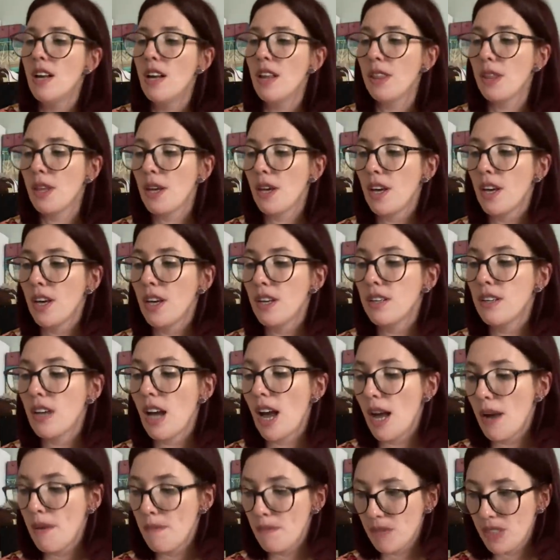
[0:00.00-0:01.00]
The
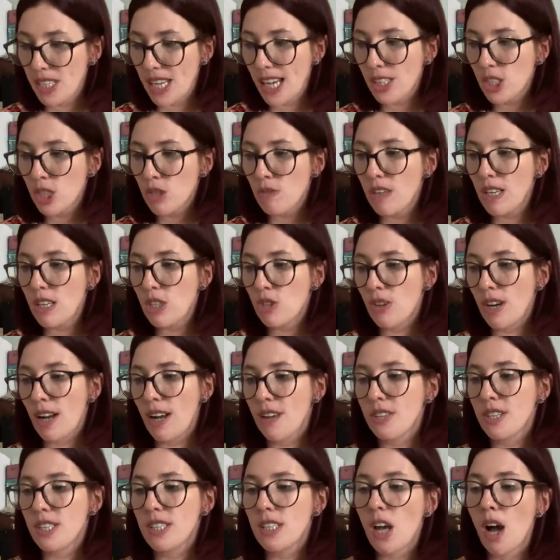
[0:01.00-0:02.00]
tangerine
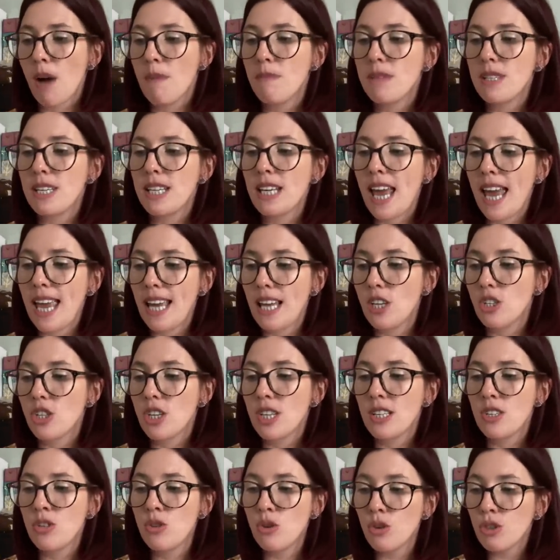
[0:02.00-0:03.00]
trousers comes in
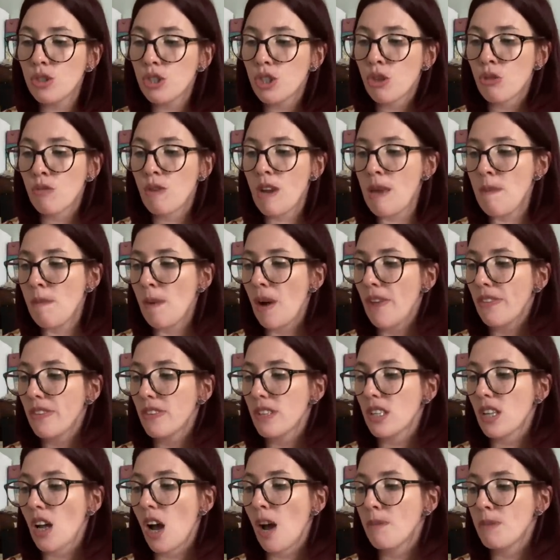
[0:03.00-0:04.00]
ages 0 to 3
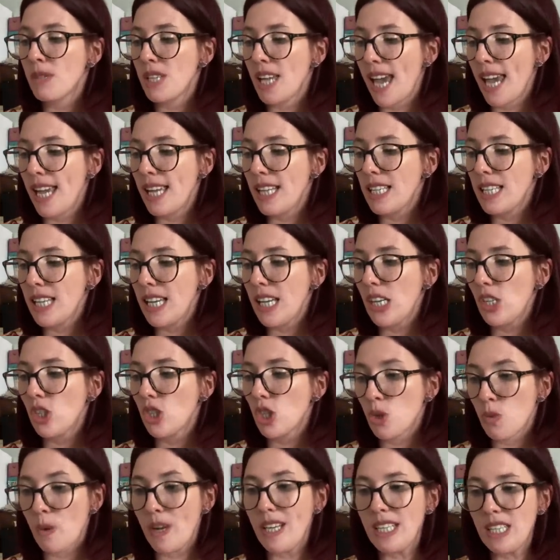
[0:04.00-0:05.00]
months up to 18 to
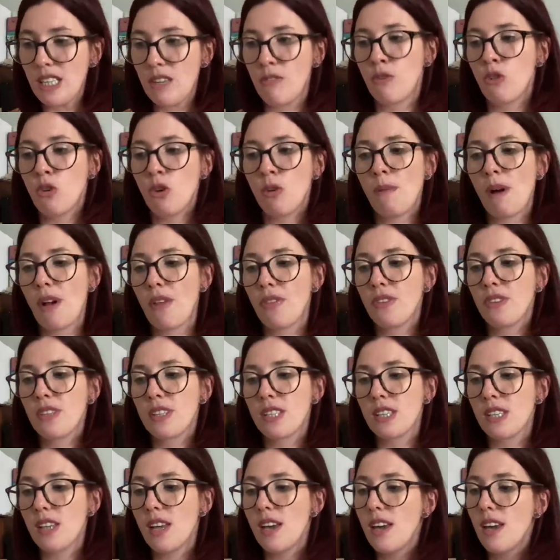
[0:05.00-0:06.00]
24
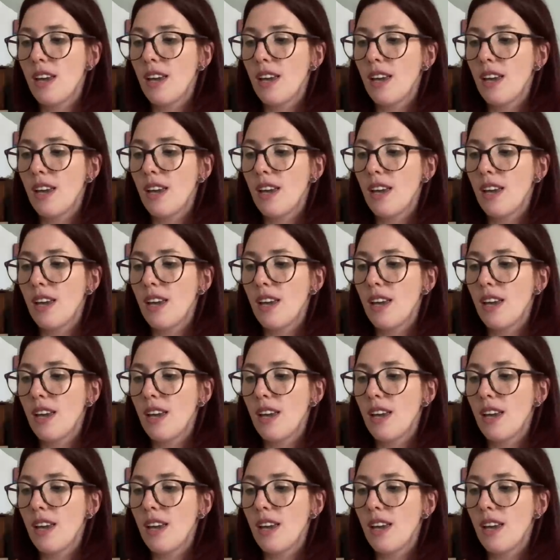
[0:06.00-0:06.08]
months.